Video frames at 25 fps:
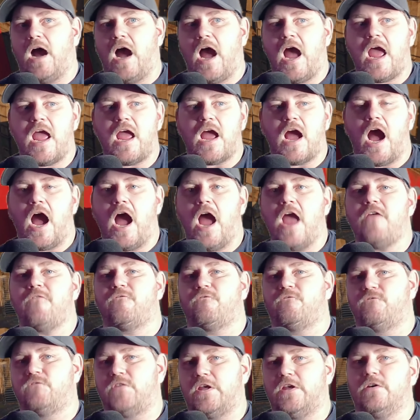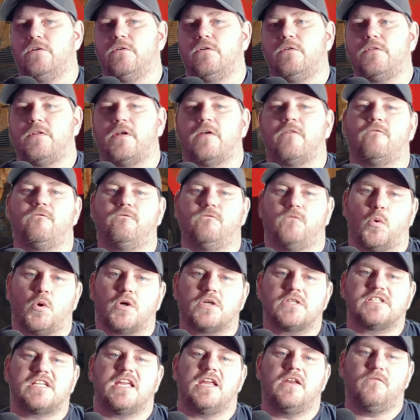I I feel that
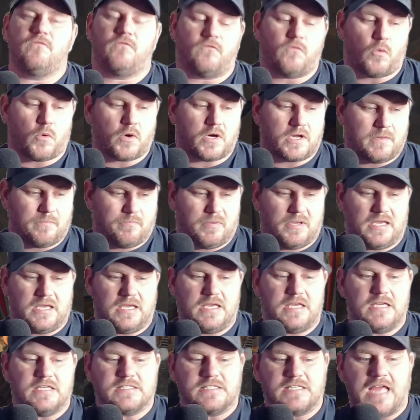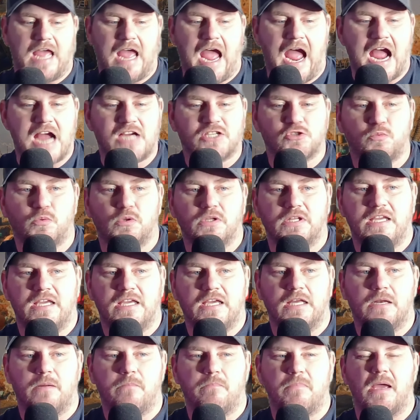1440p is actually
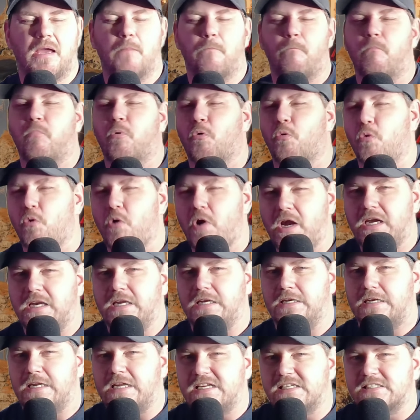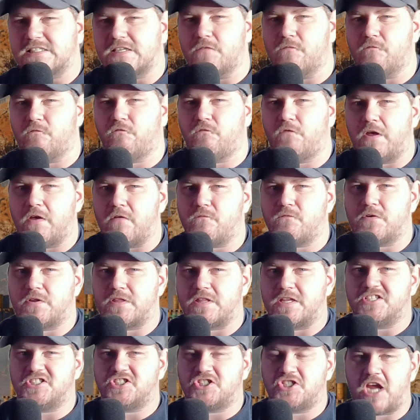going to be a pretty decent fit for
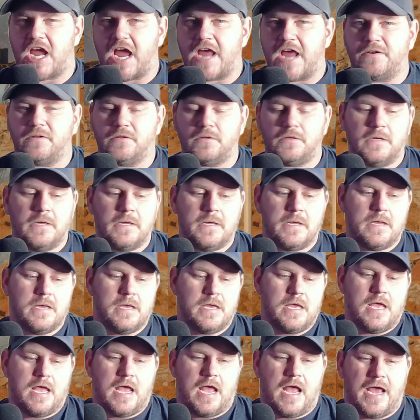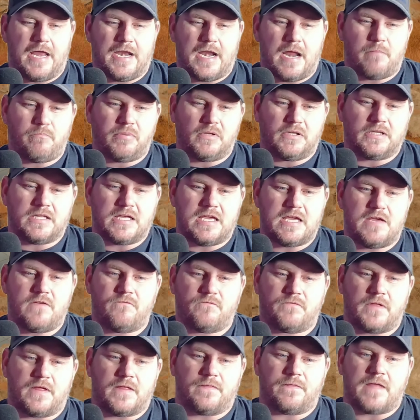this channel. And I
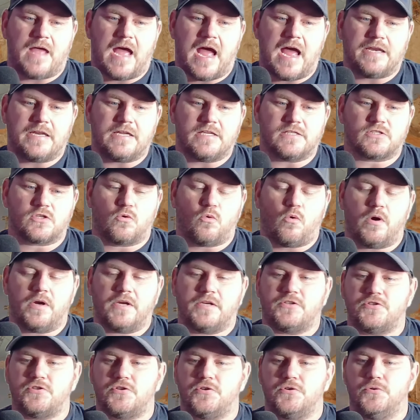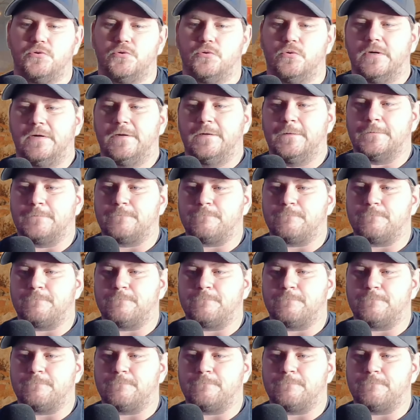believe that that is going to